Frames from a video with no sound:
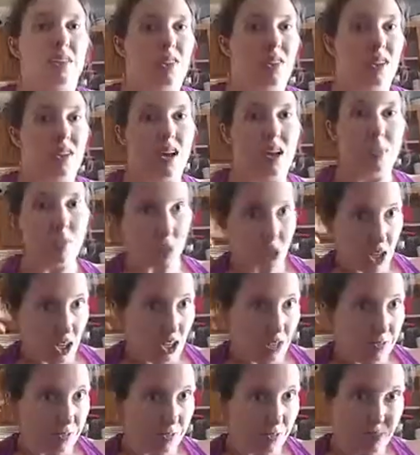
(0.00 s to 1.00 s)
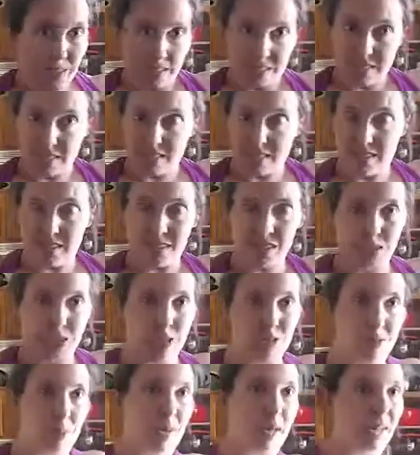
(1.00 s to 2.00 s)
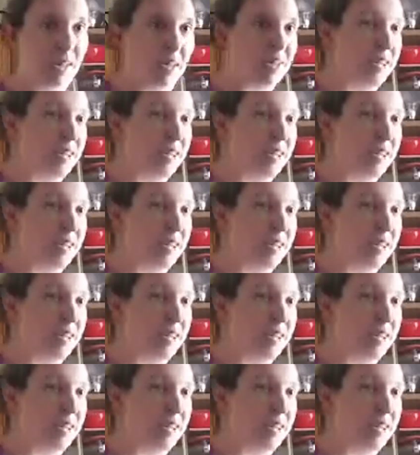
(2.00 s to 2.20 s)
The top shelf is still going to remain the